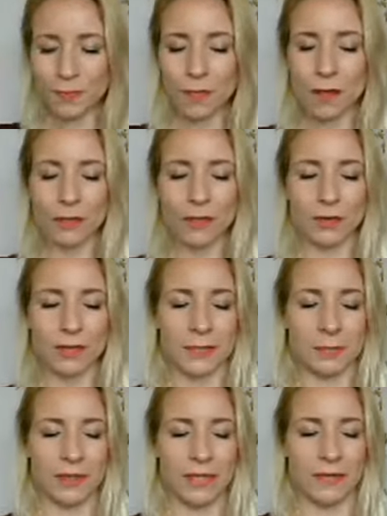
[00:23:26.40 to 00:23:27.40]
I've got this
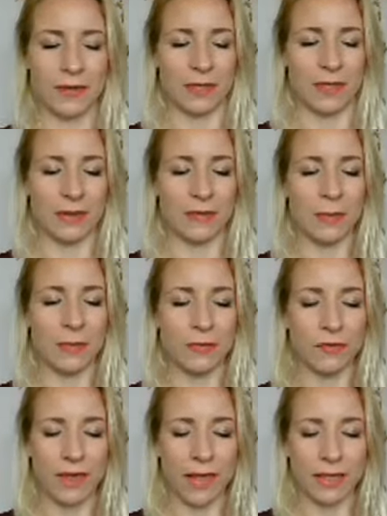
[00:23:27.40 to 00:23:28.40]
belief, I'll never be
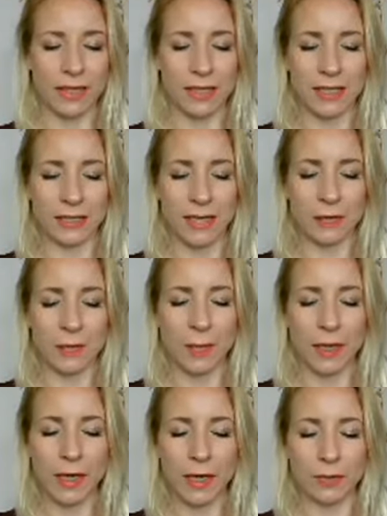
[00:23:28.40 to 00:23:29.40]
fixed, I'll never
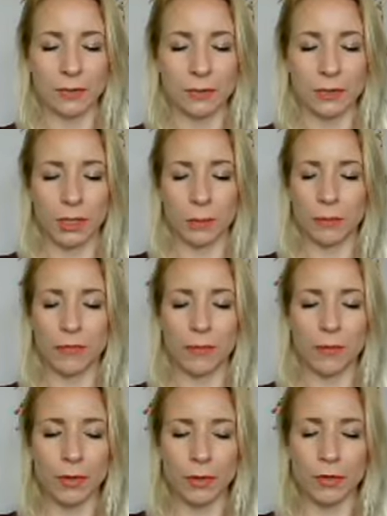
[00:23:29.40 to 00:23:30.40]
be healed. Can we
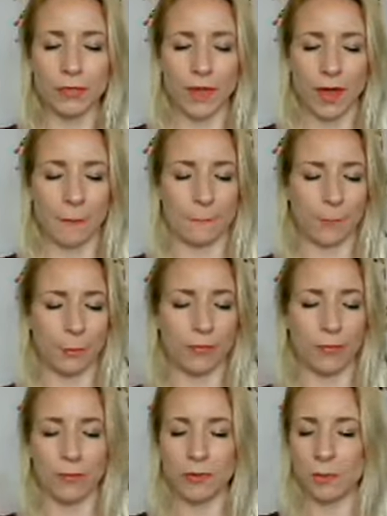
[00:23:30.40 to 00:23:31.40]
remove that?
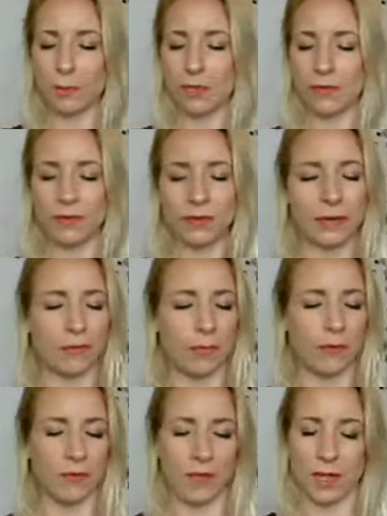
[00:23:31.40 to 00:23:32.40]
Remove the belief I'll never
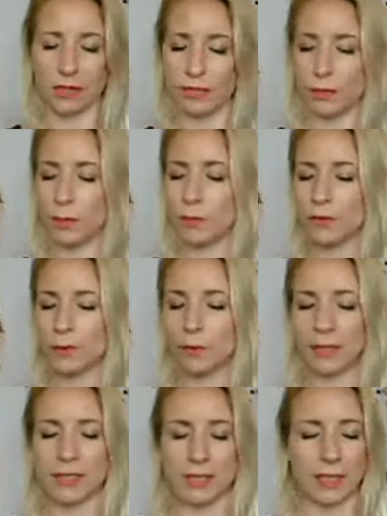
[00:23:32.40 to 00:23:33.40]
be fixed. Remove the
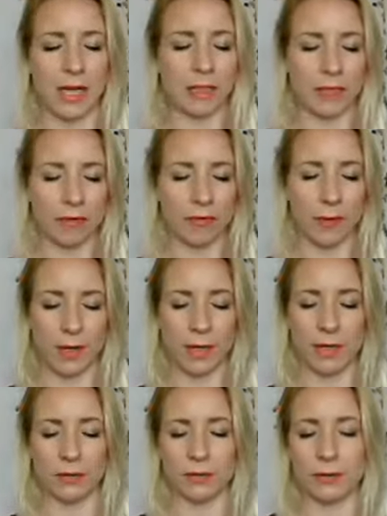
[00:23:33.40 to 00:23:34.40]
belief that I'll never be
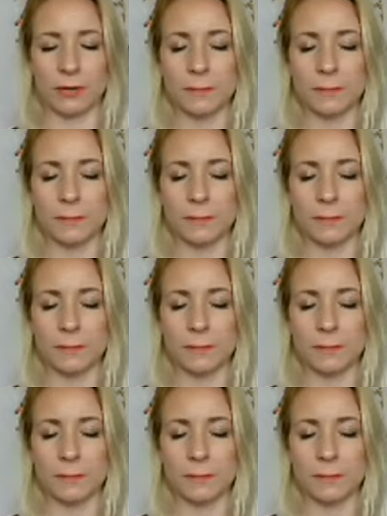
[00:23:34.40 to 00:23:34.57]
healed.